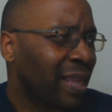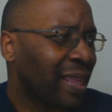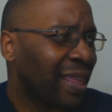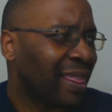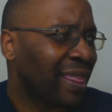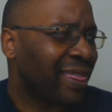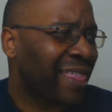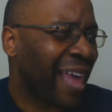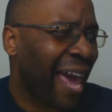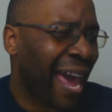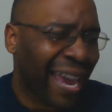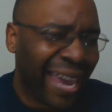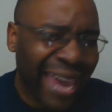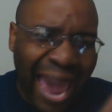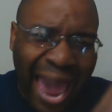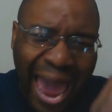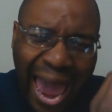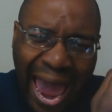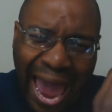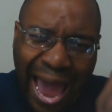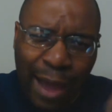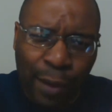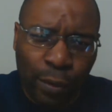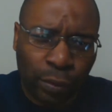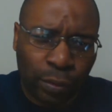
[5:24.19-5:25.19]
that
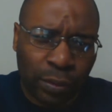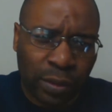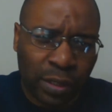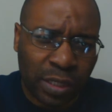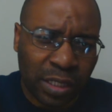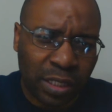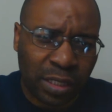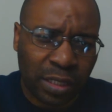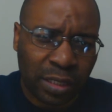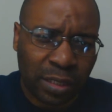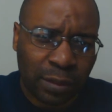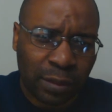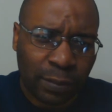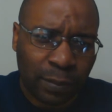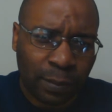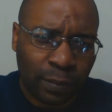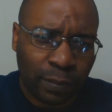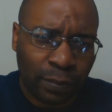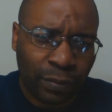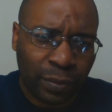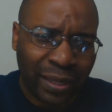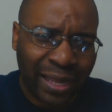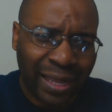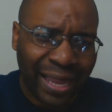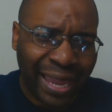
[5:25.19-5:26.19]
counts
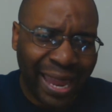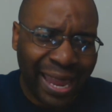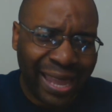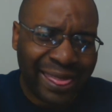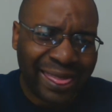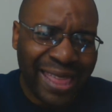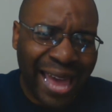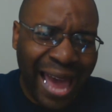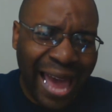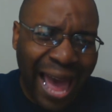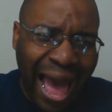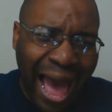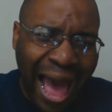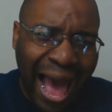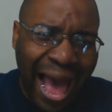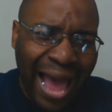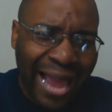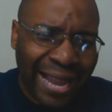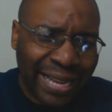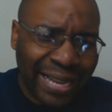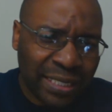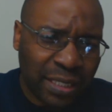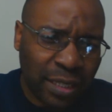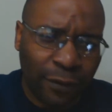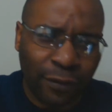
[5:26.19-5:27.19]
in the
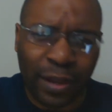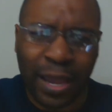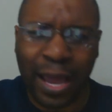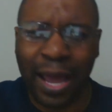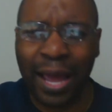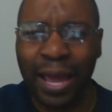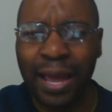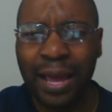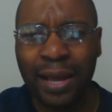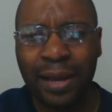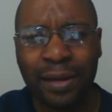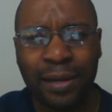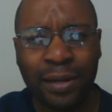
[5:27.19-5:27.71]
eyes of God.